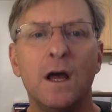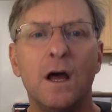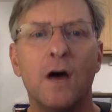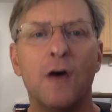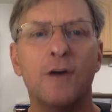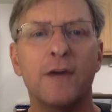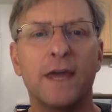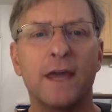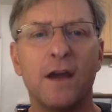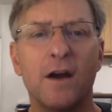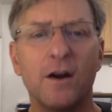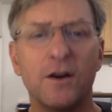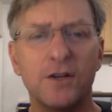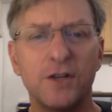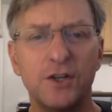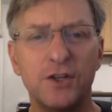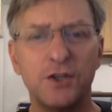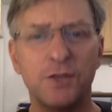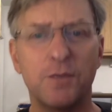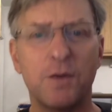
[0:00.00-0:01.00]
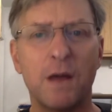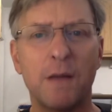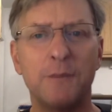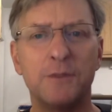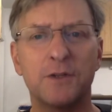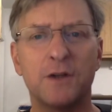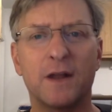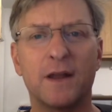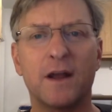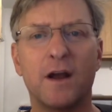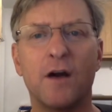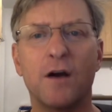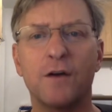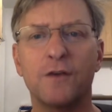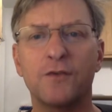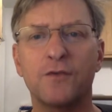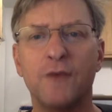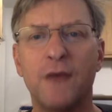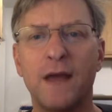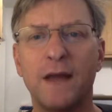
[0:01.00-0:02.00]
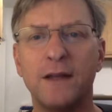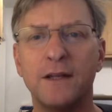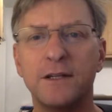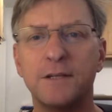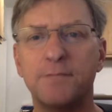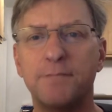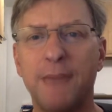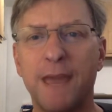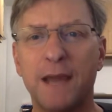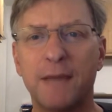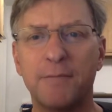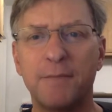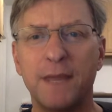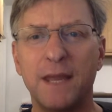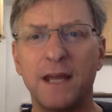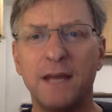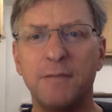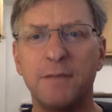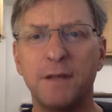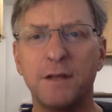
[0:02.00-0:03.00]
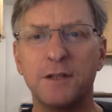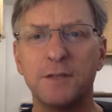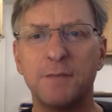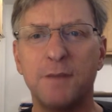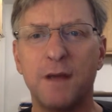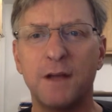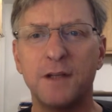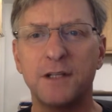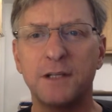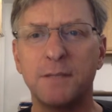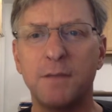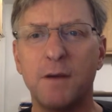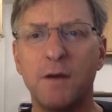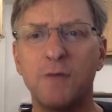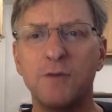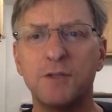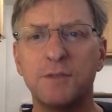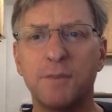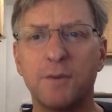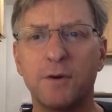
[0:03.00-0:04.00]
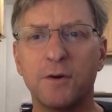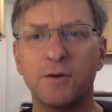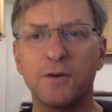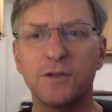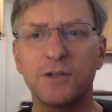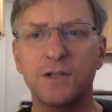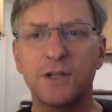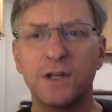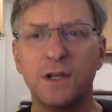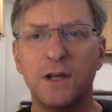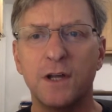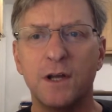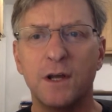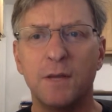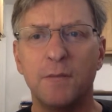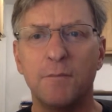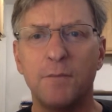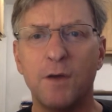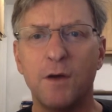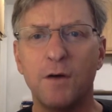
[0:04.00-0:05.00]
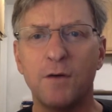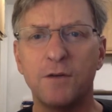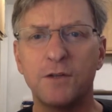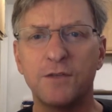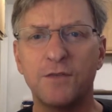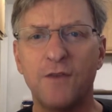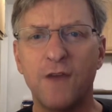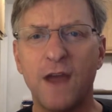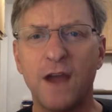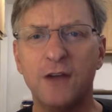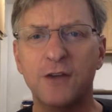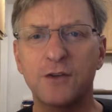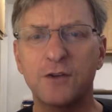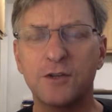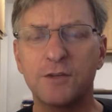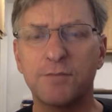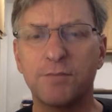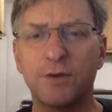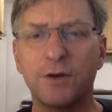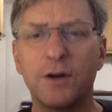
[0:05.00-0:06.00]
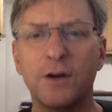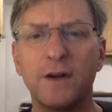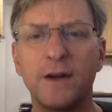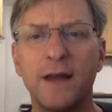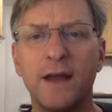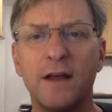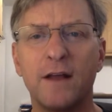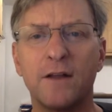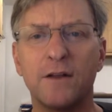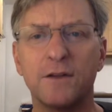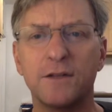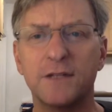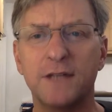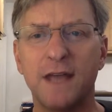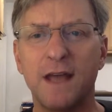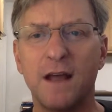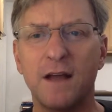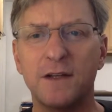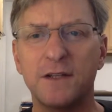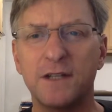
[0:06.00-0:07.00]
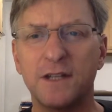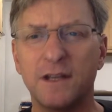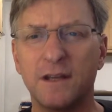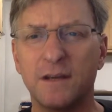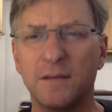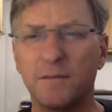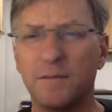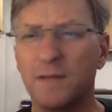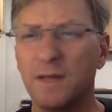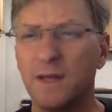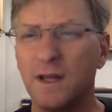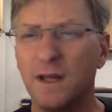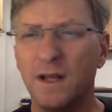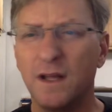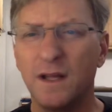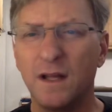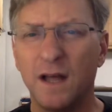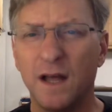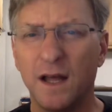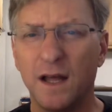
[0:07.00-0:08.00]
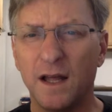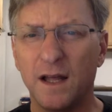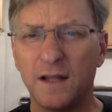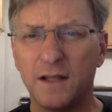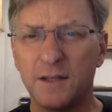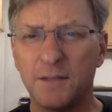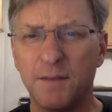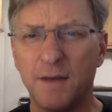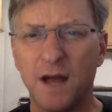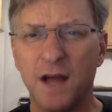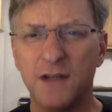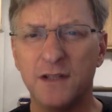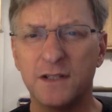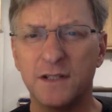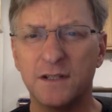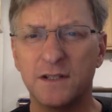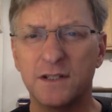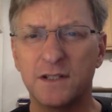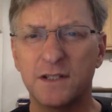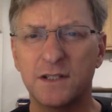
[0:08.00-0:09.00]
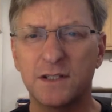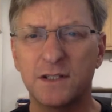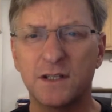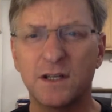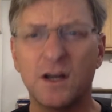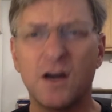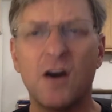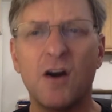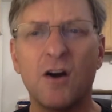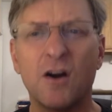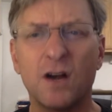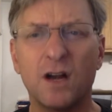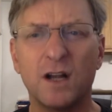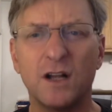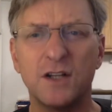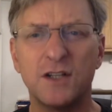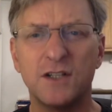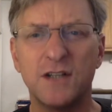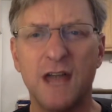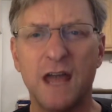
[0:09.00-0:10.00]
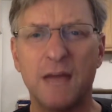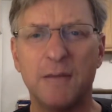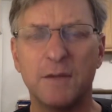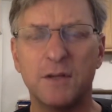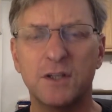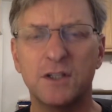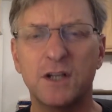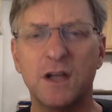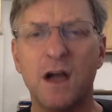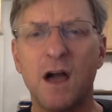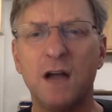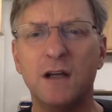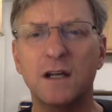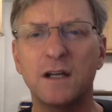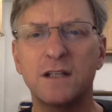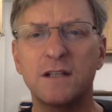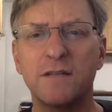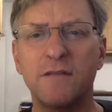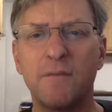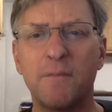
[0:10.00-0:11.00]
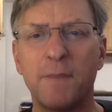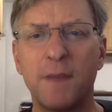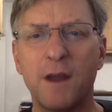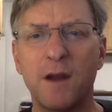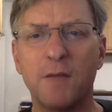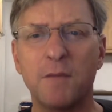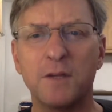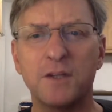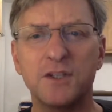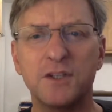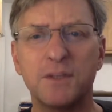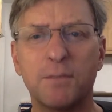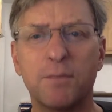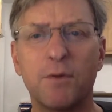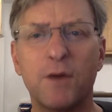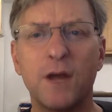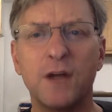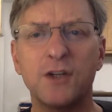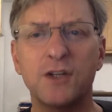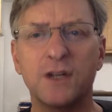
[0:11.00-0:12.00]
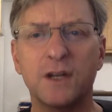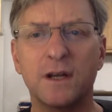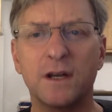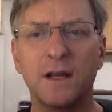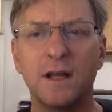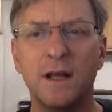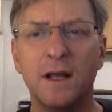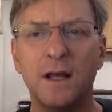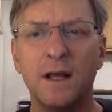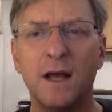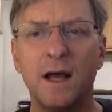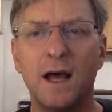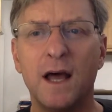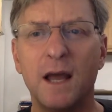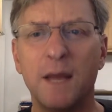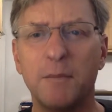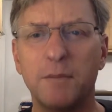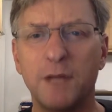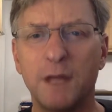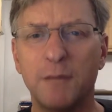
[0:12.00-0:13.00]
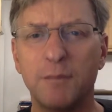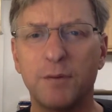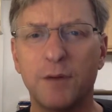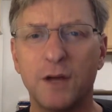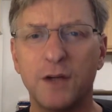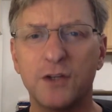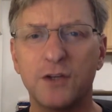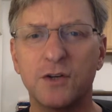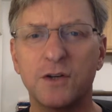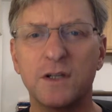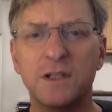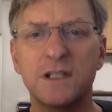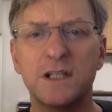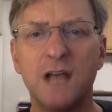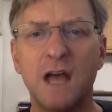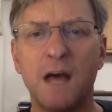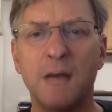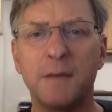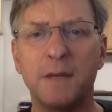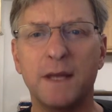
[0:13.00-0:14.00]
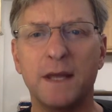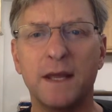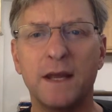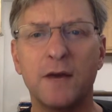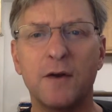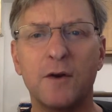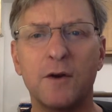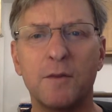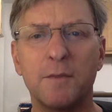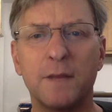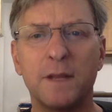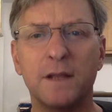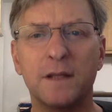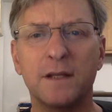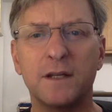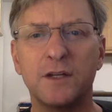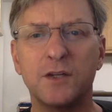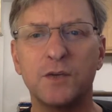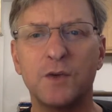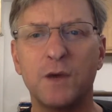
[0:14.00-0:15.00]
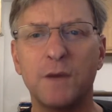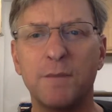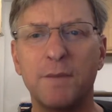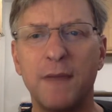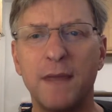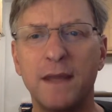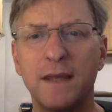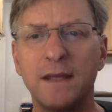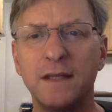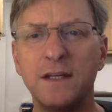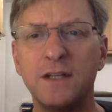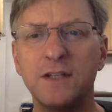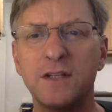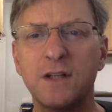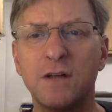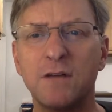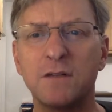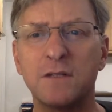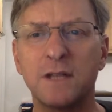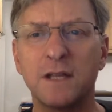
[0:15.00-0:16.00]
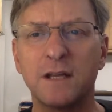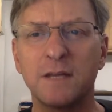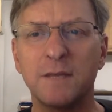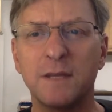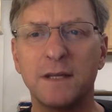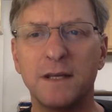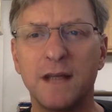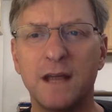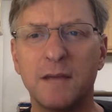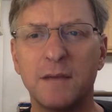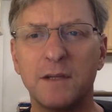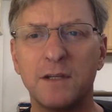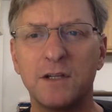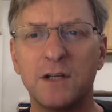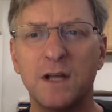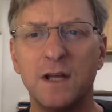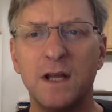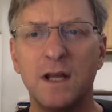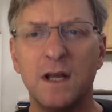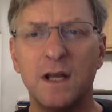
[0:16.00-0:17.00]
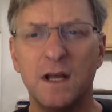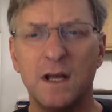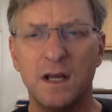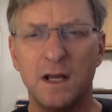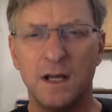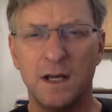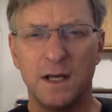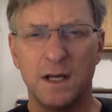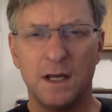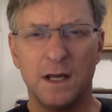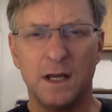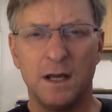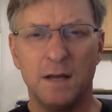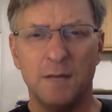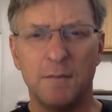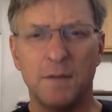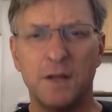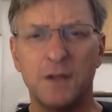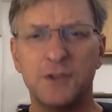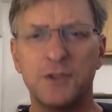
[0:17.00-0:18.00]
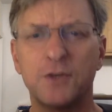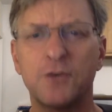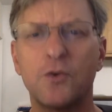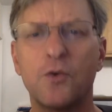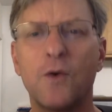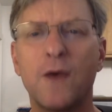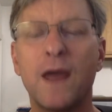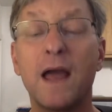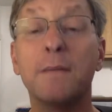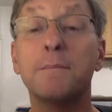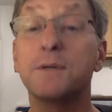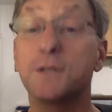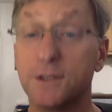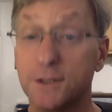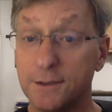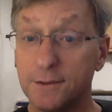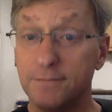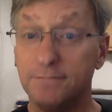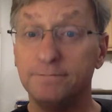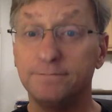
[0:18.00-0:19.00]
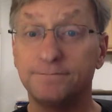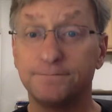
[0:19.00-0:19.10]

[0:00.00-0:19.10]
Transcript: Okay, hard tissue problems are like arthritis, back pain, Bell's palsy, bone spurs, bones, fractures, brittle nails, calcium deposits, cartilage damage, cognitive impairments, depression, high blood pressure, insomnia, irritability, joint pain, kidney stones, ligament damage, muscle cramps.